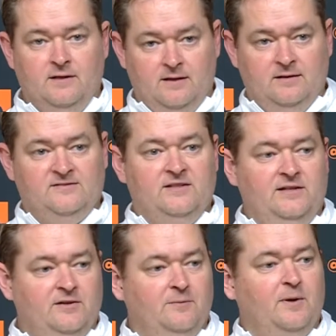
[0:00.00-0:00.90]
listening
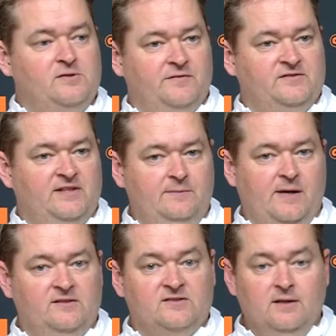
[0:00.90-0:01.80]
to a bunch of his
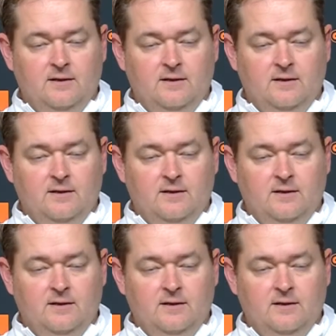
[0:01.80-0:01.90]
teammates,